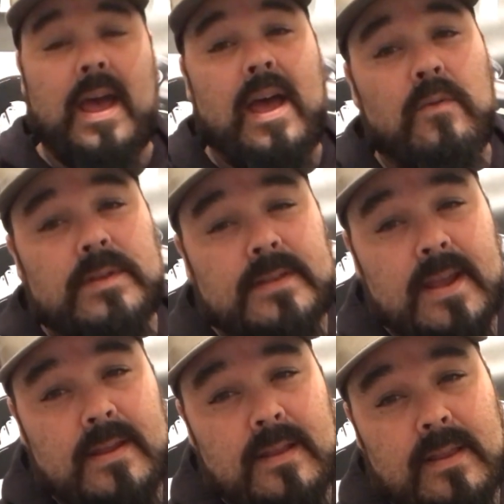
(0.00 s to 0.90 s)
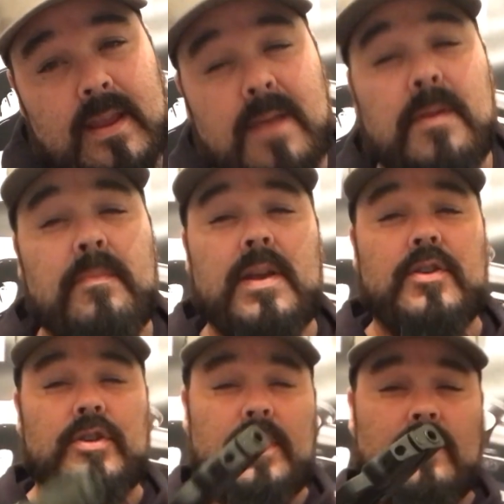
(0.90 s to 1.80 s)
I would say that the M&P
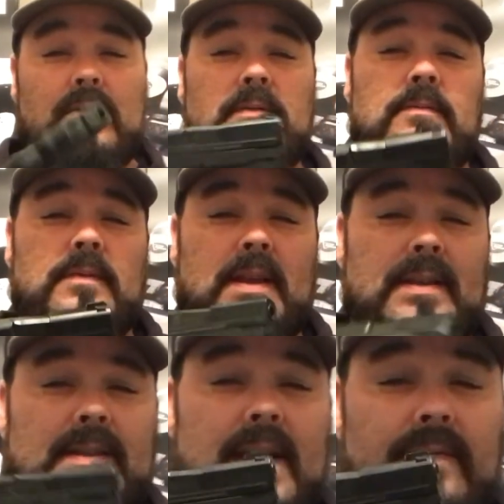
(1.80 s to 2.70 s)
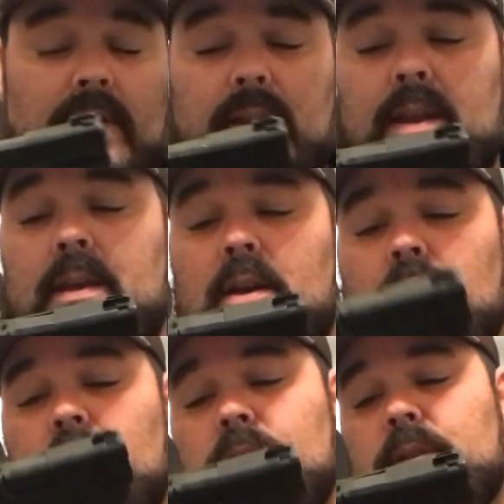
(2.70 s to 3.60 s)
Shield is definitely a
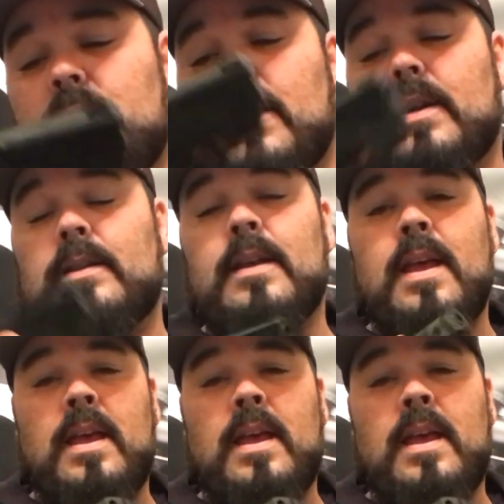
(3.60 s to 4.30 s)
close second.